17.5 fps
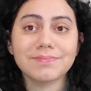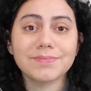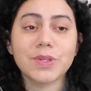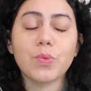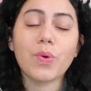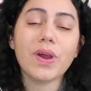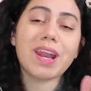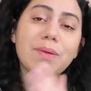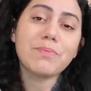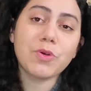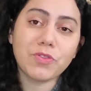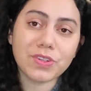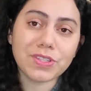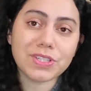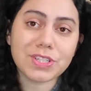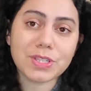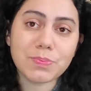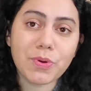when I move
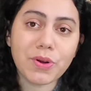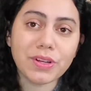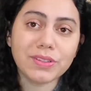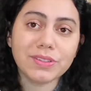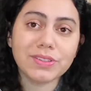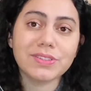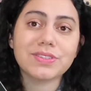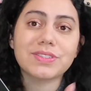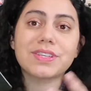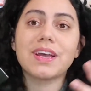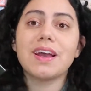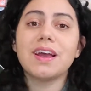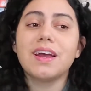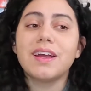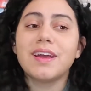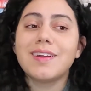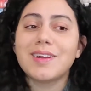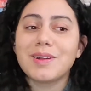into spoilers,
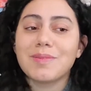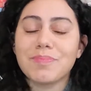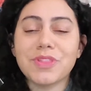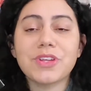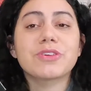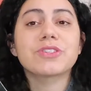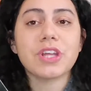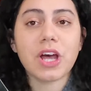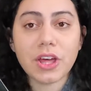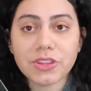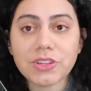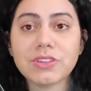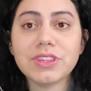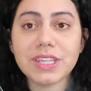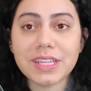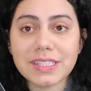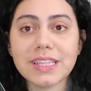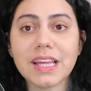there's other
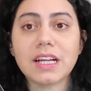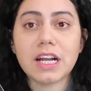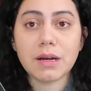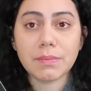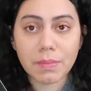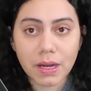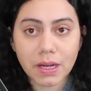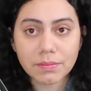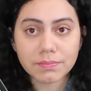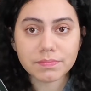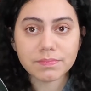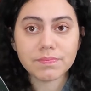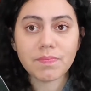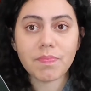things that come up